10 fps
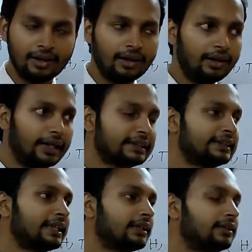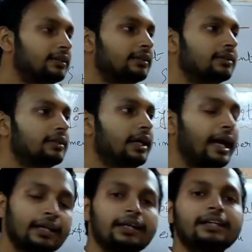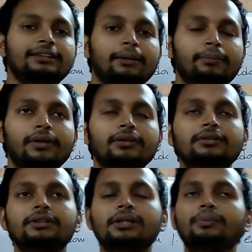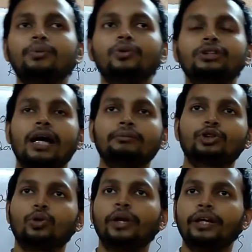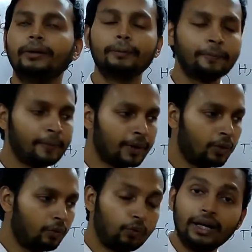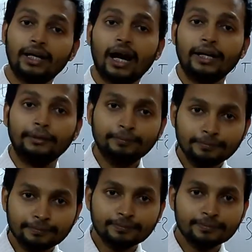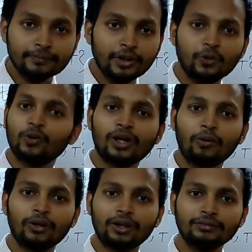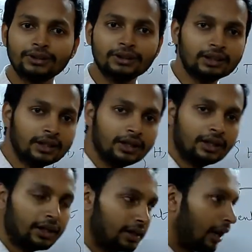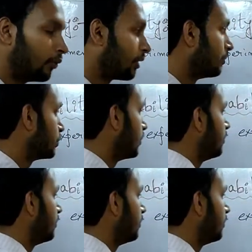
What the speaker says: Let us take another example. Suppose I am throwing one die. You know the outcomes. The outcomes will